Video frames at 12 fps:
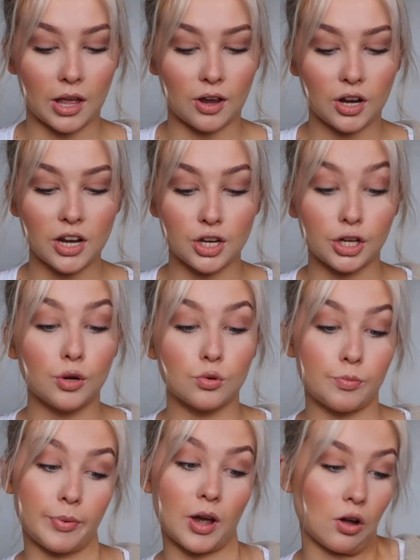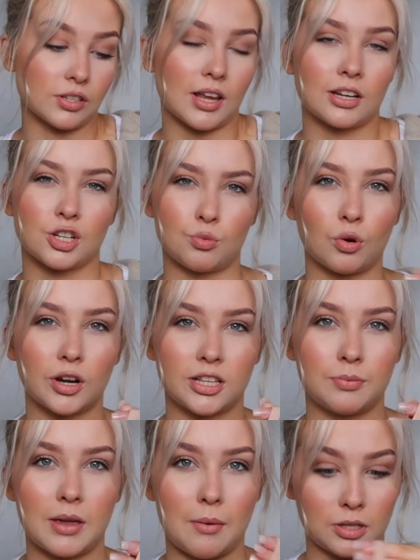I got it nude because I just wanted
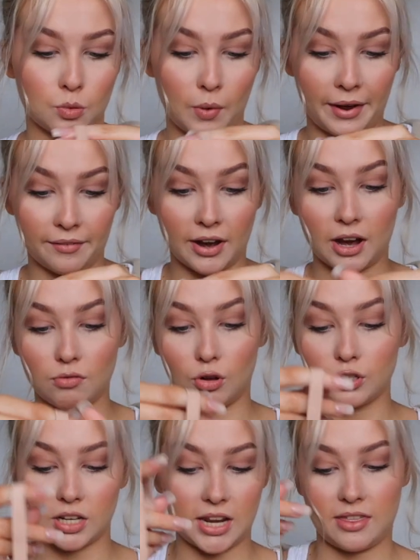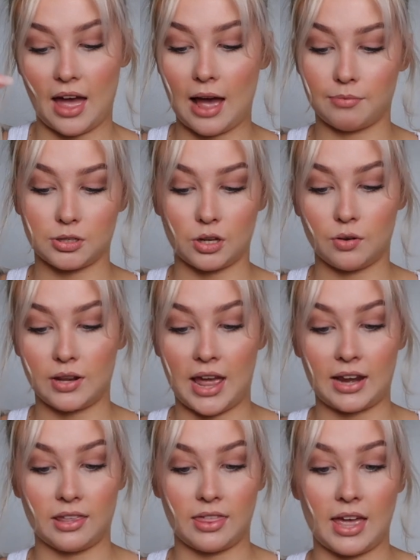to be able to wear it underneath absolutely
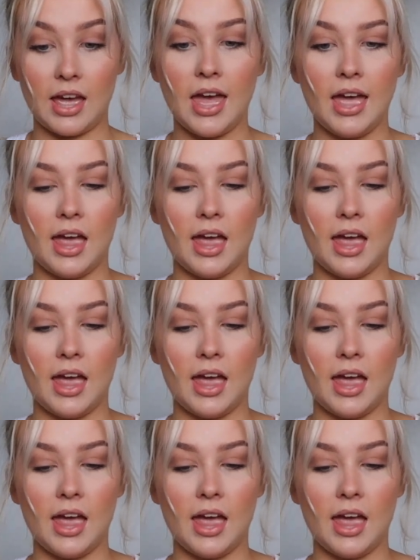anything.